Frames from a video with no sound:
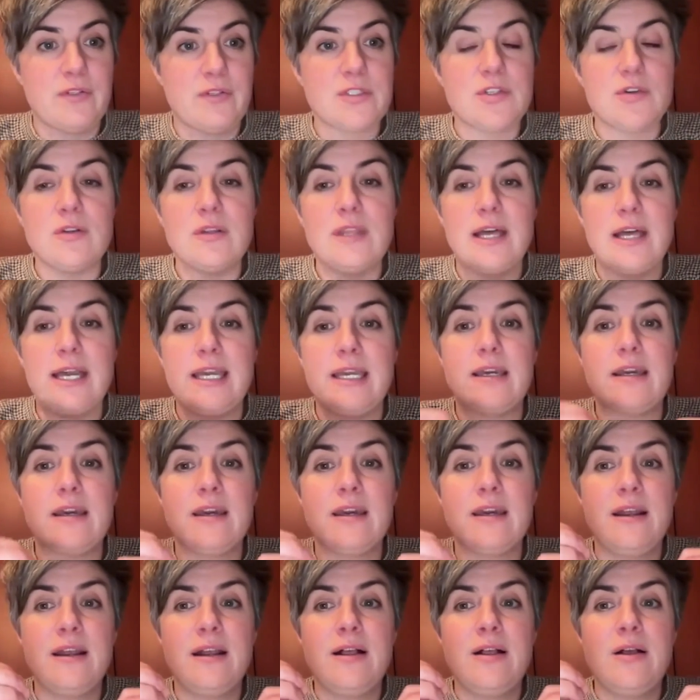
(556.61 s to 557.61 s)
So, like,
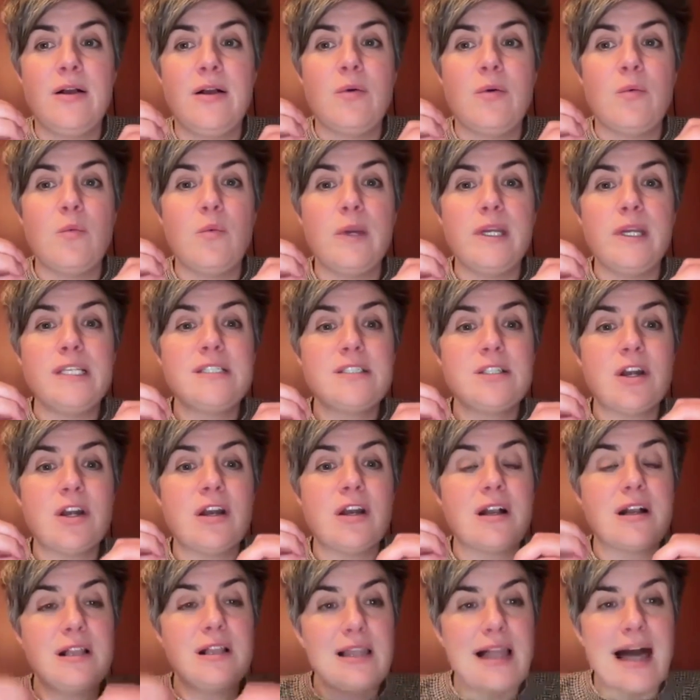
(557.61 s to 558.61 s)
we
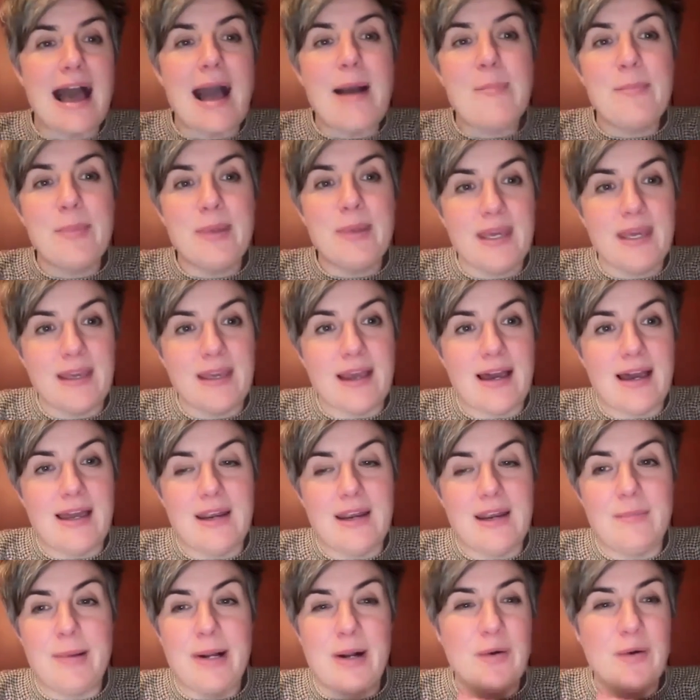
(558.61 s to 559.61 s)
start clapping
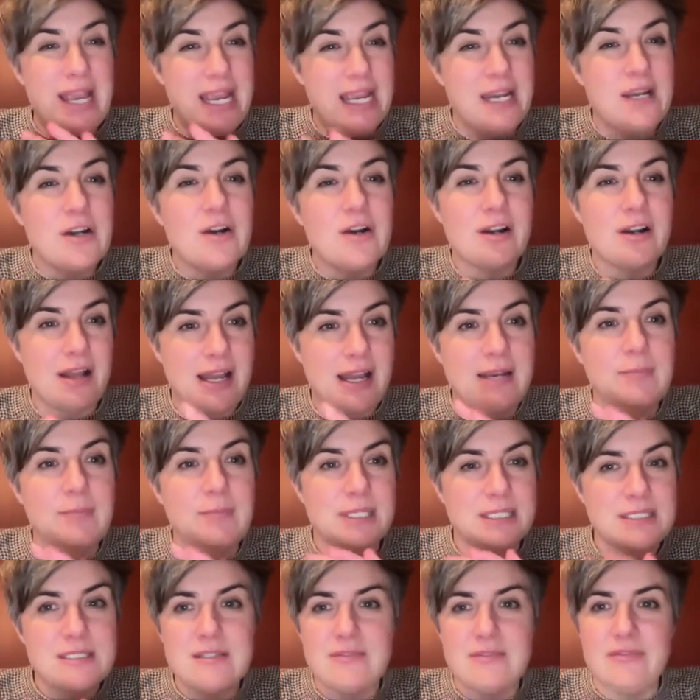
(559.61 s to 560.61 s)
at about eight or nine
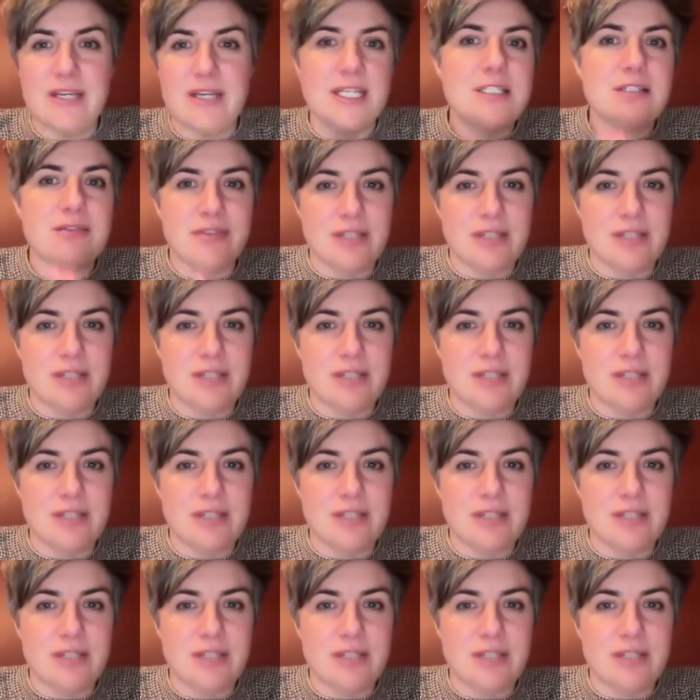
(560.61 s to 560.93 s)
months of age.